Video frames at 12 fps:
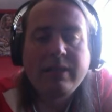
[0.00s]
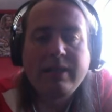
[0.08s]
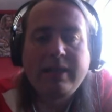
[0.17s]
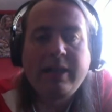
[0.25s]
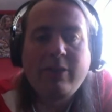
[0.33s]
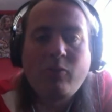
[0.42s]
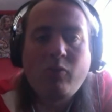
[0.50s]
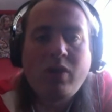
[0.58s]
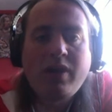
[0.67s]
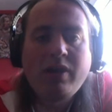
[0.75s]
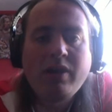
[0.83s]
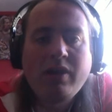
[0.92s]
It
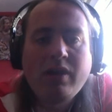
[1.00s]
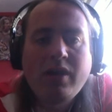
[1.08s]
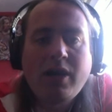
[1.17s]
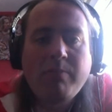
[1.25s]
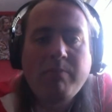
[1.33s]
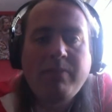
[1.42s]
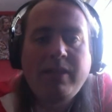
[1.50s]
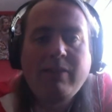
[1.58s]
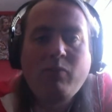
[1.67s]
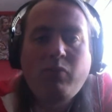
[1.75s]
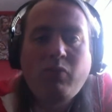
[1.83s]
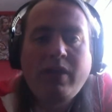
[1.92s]

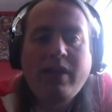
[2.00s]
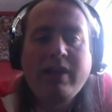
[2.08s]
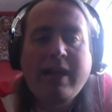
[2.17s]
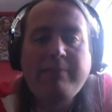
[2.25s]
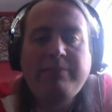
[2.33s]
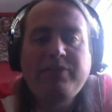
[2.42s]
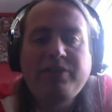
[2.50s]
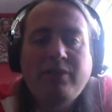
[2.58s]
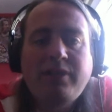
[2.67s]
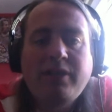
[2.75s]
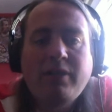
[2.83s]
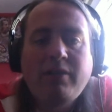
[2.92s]
will
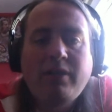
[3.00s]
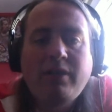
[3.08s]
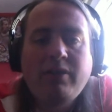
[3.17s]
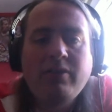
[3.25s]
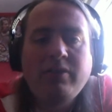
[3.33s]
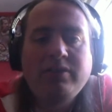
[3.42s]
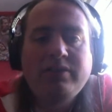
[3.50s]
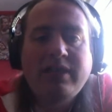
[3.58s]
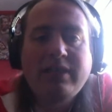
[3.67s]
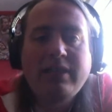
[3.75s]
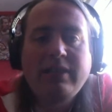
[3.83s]
absolutely, and like I said,